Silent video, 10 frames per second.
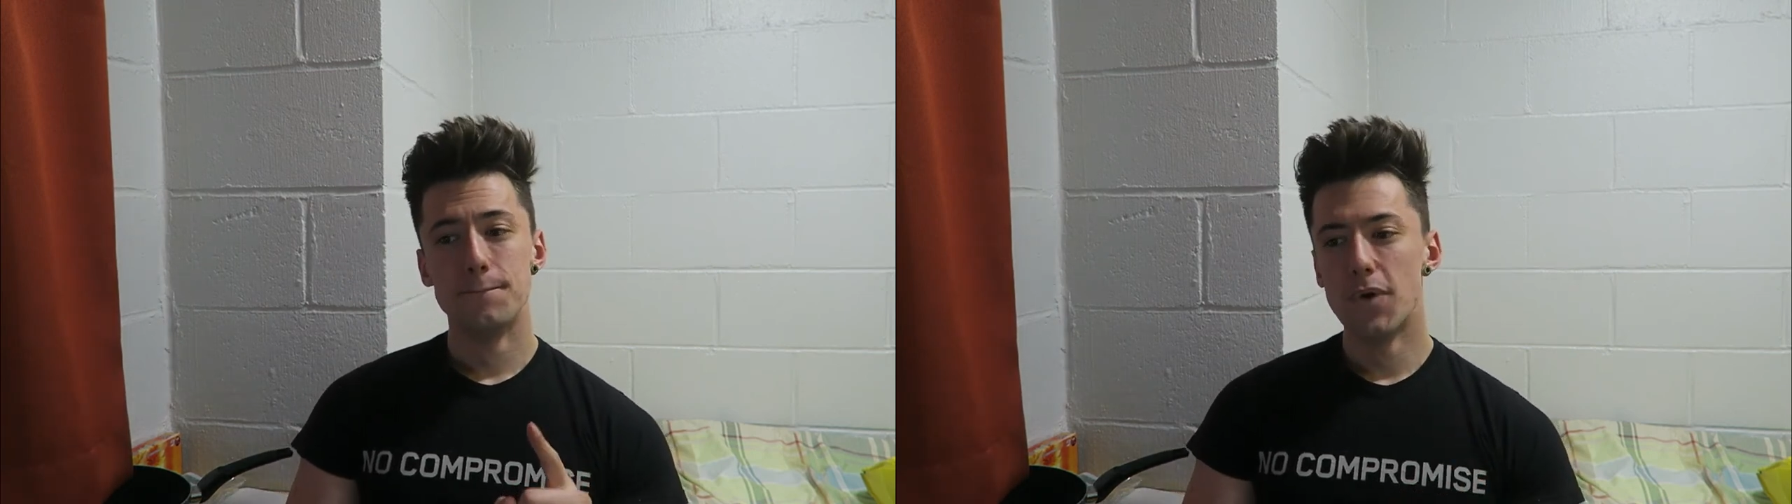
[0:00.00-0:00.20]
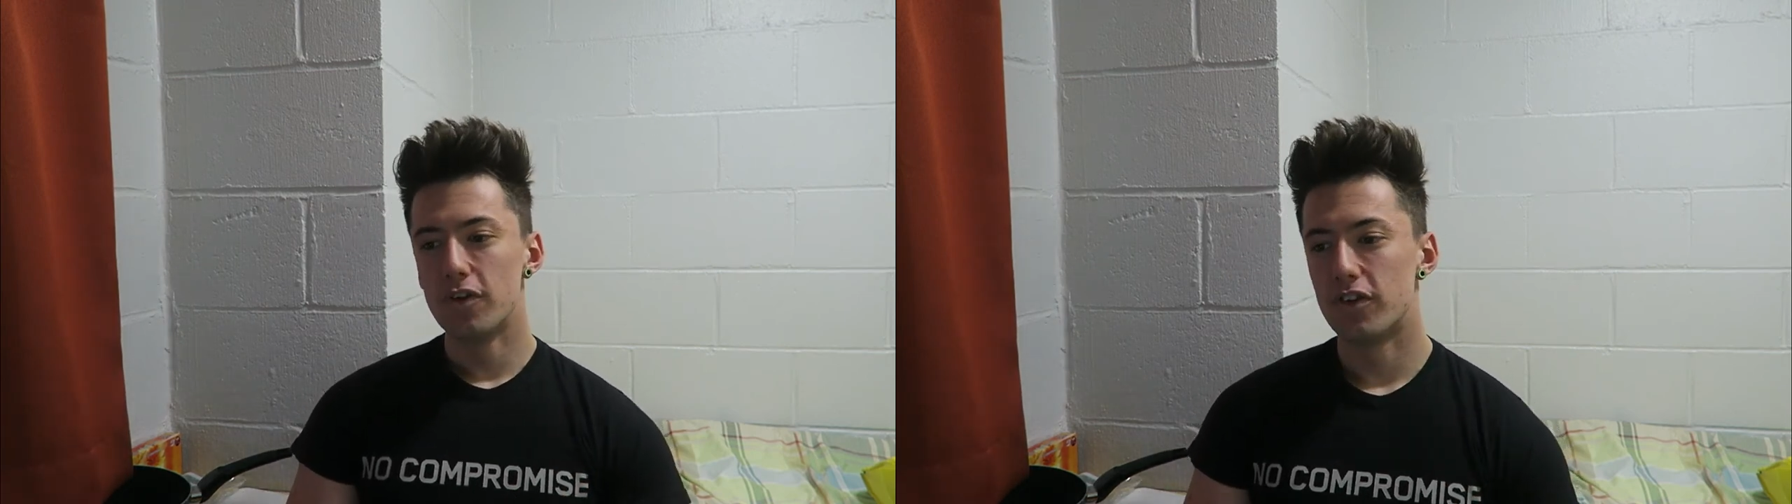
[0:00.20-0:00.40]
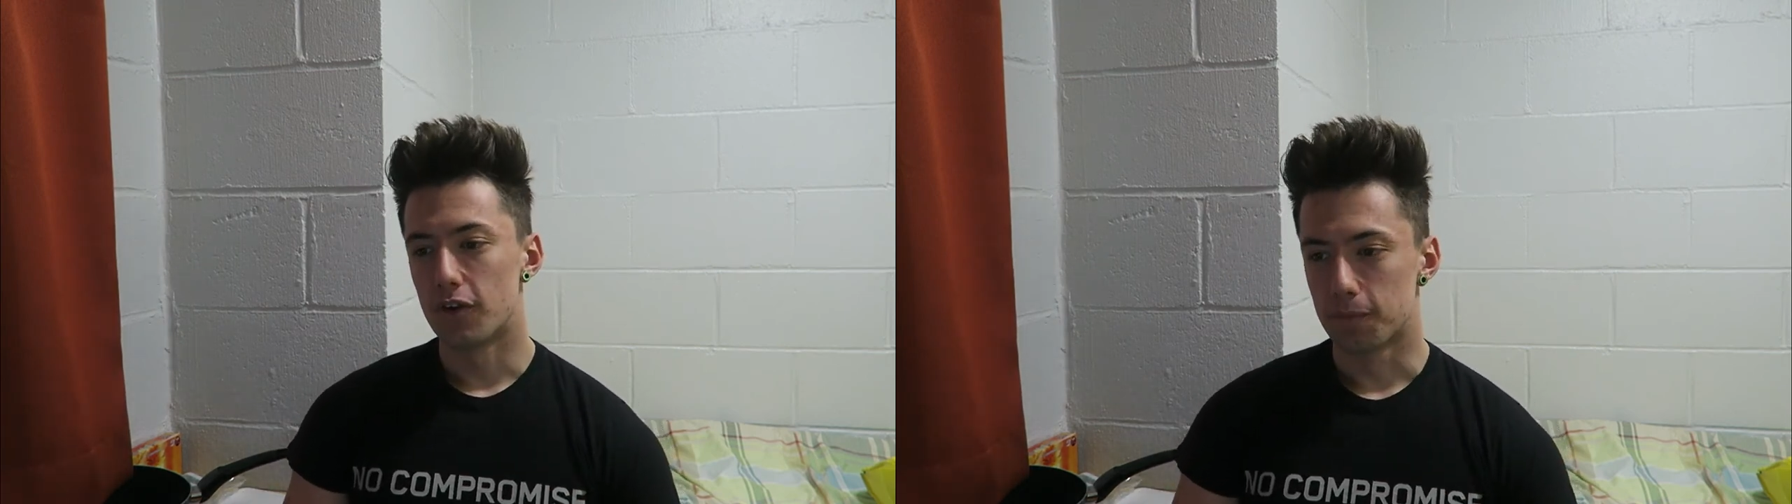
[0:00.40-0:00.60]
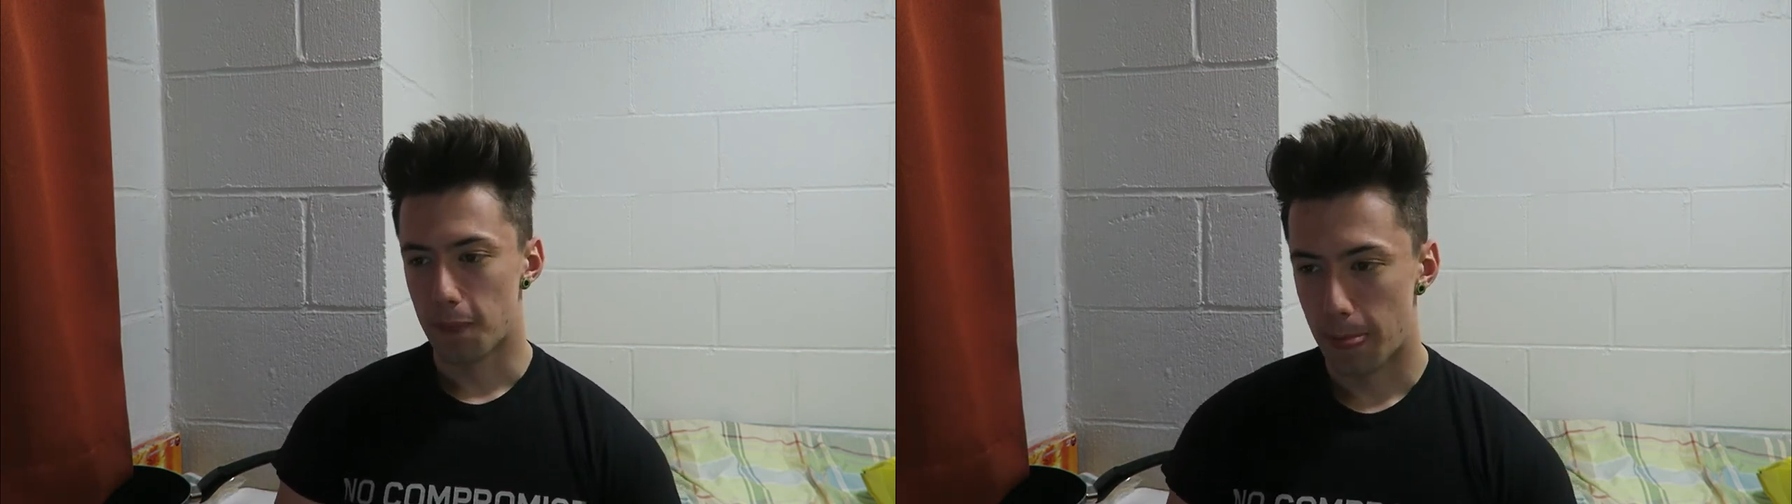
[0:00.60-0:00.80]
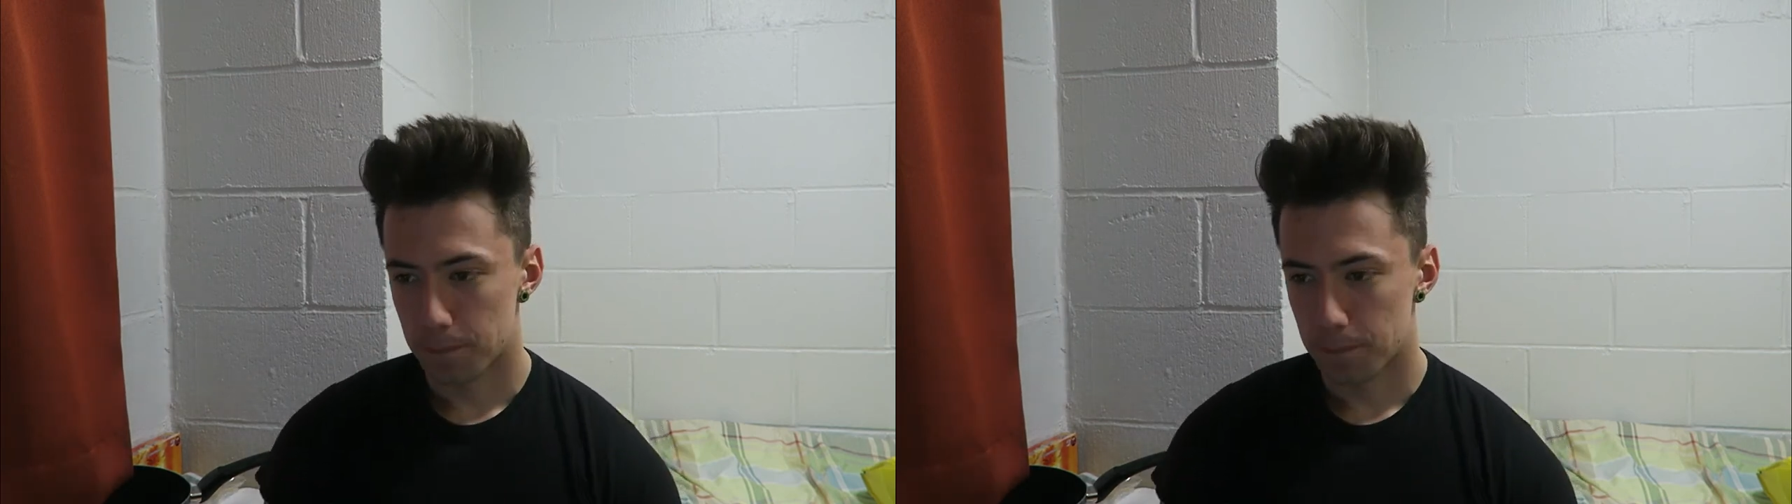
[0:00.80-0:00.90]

Moving on